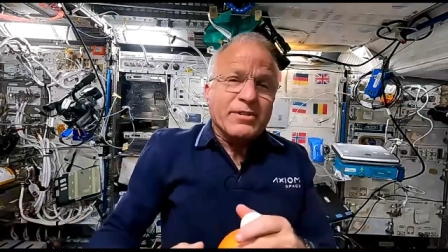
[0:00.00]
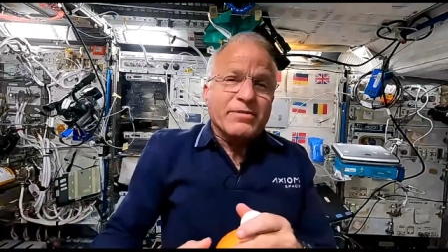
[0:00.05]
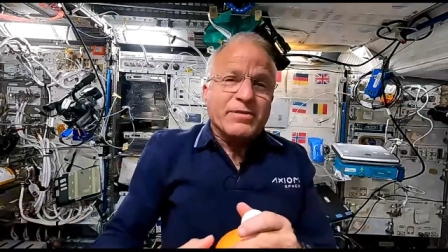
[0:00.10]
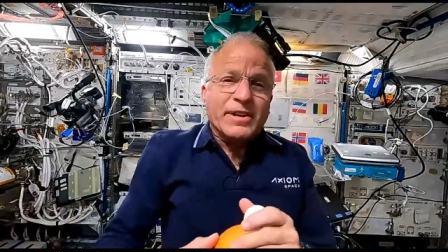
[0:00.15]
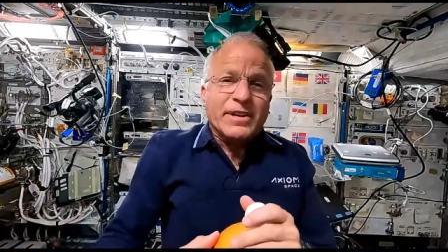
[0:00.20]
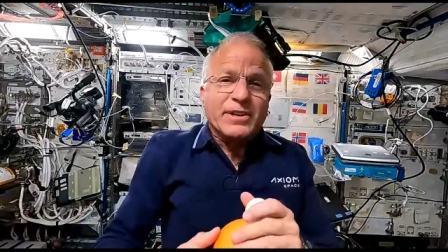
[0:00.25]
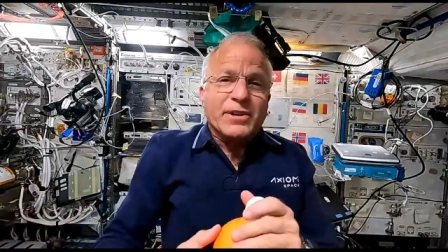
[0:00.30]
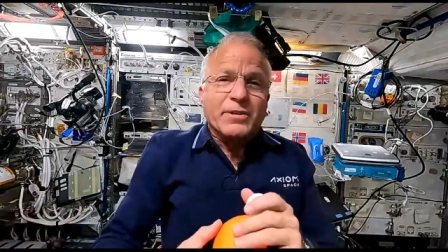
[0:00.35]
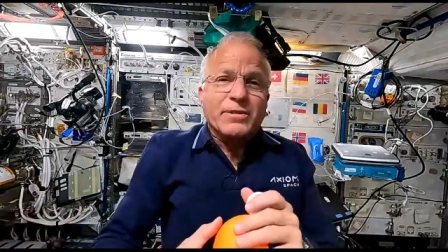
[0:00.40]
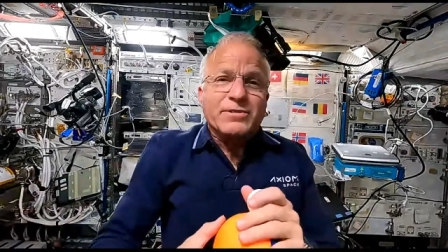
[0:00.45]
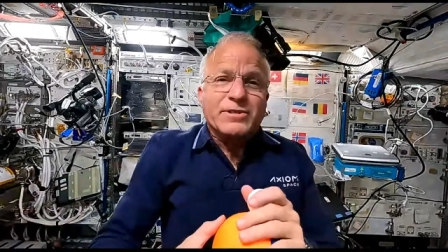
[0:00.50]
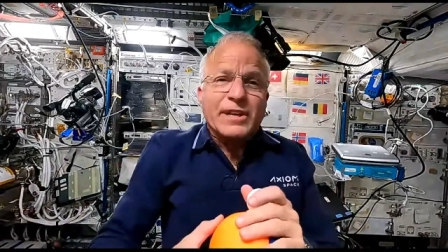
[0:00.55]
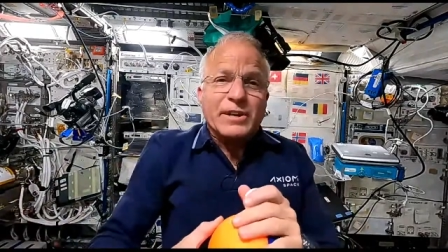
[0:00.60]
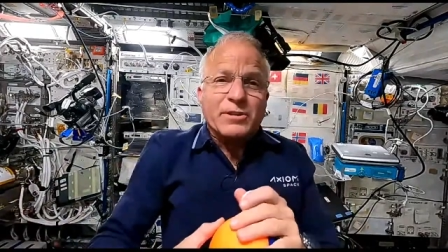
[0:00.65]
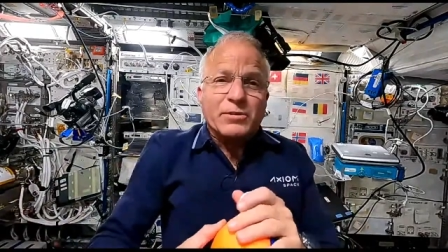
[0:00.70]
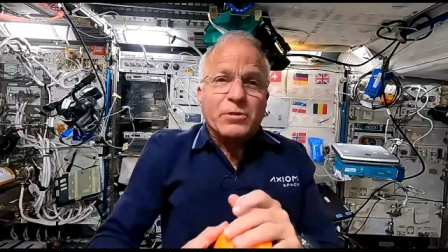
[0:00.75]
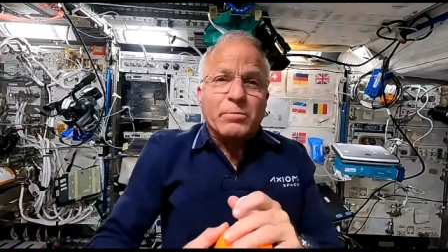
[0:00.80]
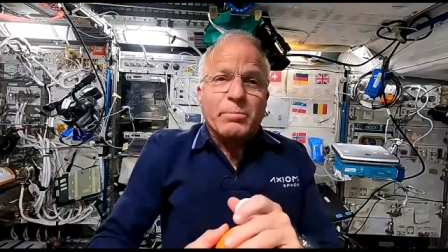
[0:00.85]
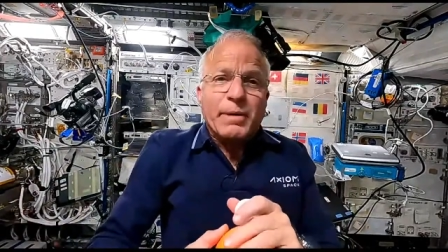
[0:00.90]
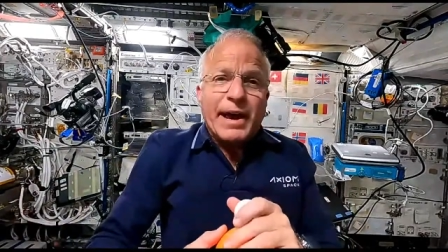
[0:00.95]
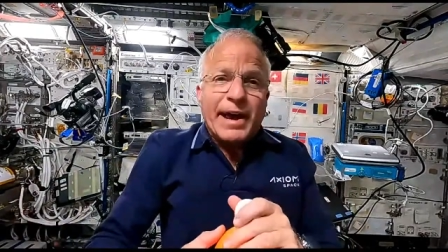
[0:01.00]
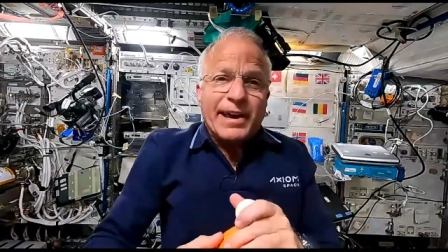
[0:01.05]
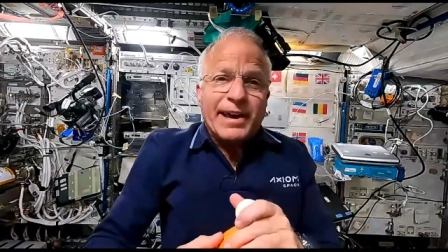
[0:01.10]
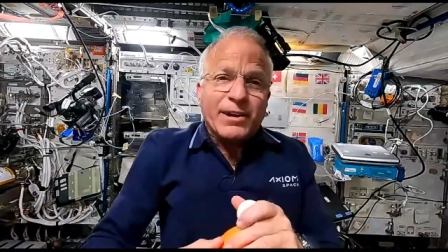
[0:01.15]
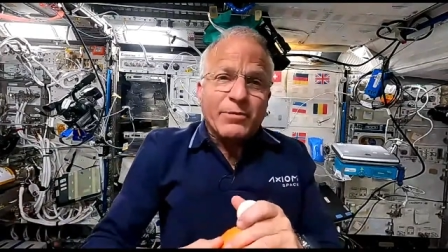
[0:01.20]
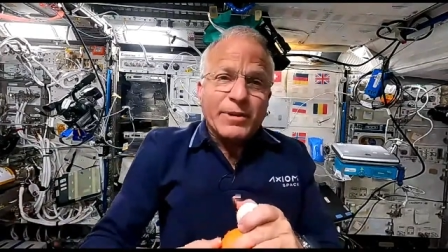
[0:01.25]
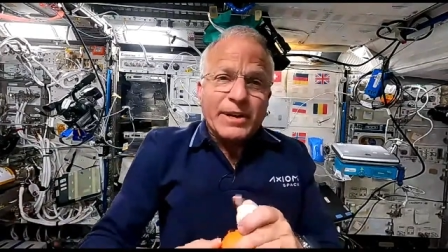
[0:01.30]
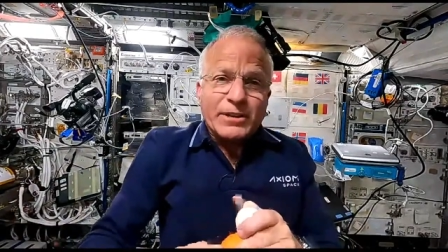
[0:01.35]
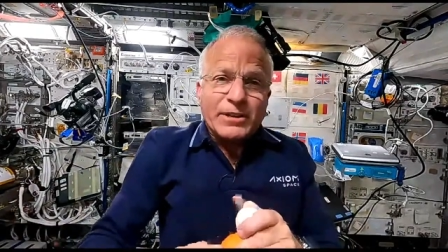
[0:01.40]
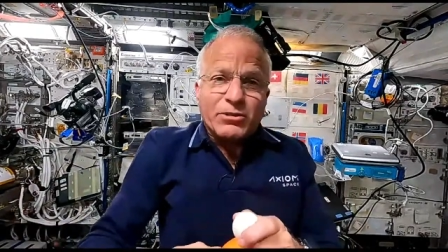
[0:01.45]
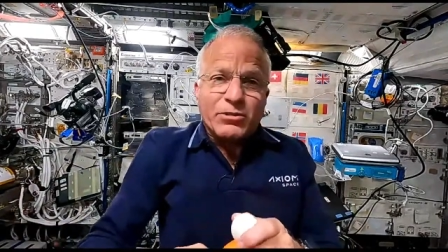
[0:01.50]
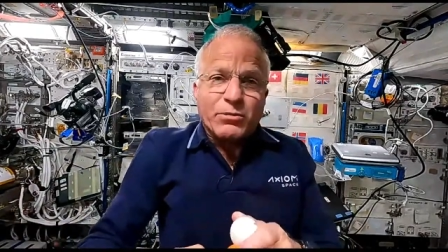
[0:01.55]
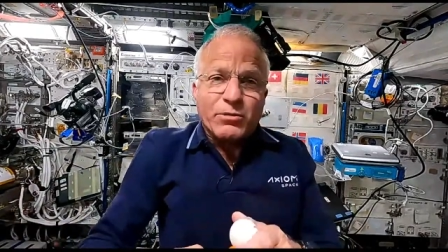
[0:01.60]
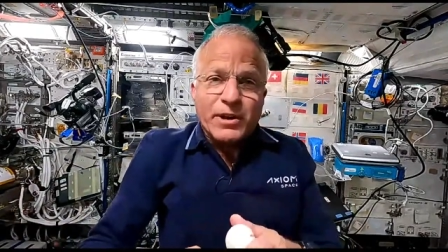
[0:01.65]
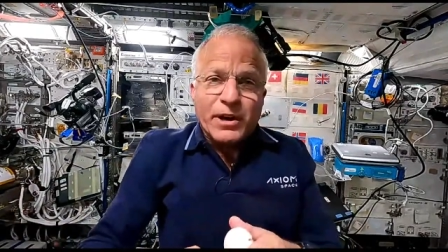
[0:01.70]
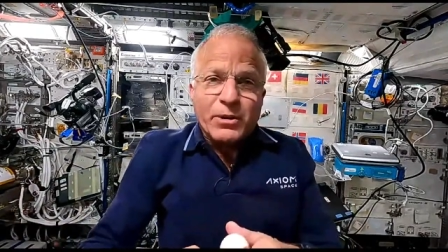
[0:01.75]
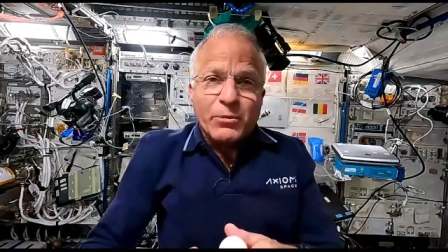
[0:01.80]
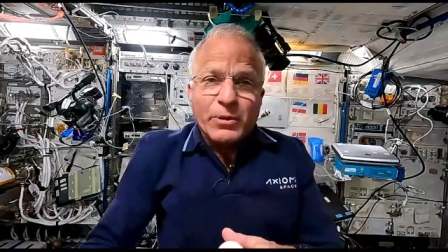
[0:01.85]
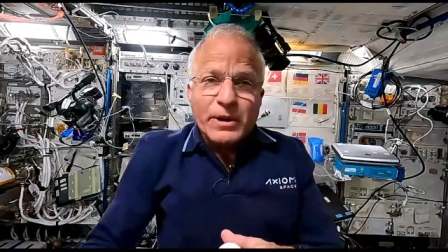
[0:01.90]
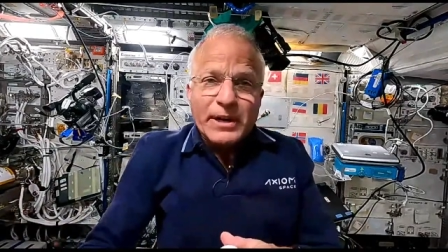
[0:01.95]
It goes in a little bag. We have to throw that
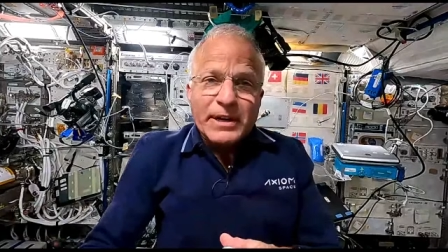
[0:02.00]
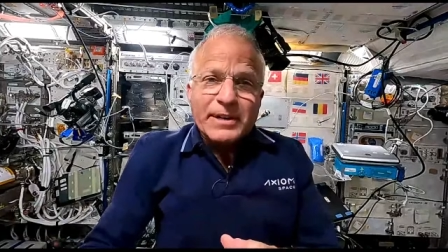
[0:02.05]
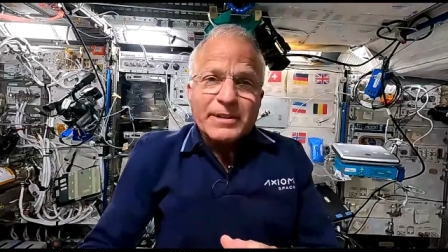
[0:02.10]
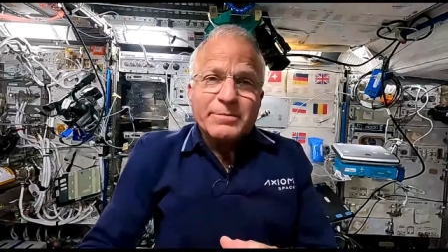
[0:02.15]
away.